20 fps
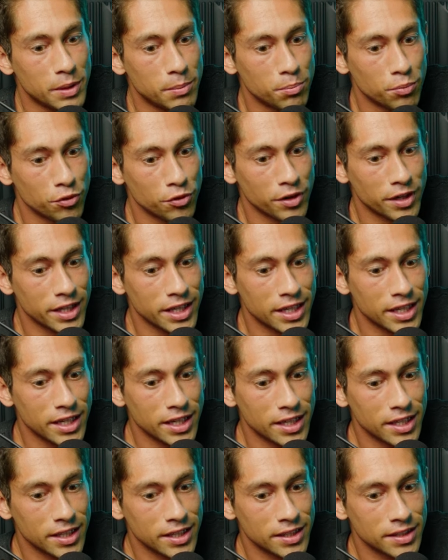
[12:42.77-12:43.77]

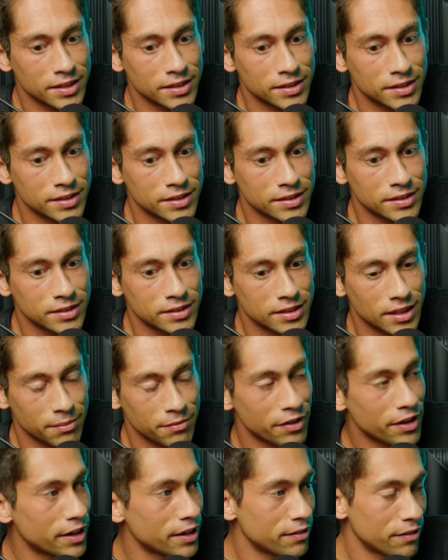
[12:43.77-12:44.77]
pretty. I'm
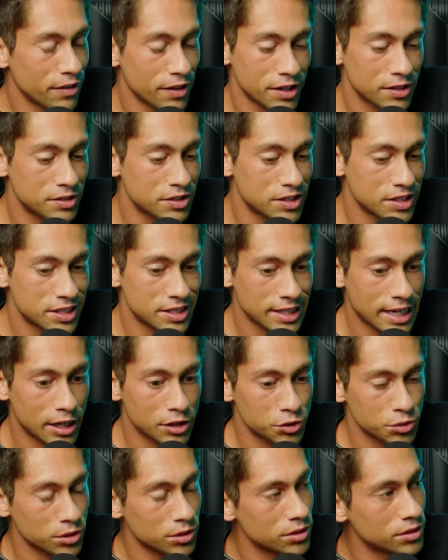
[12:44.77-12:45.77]
very, very
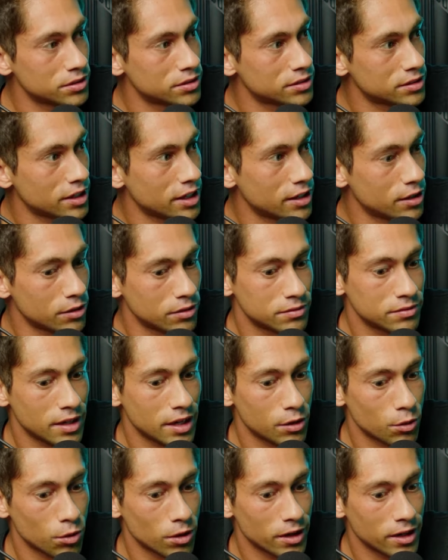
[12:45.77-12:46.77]
scheduled and
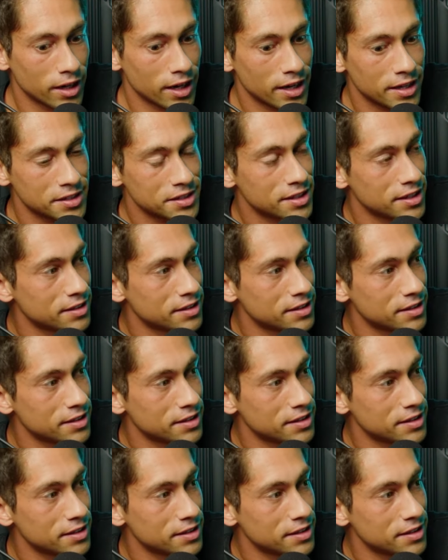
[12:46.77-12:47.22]
organized,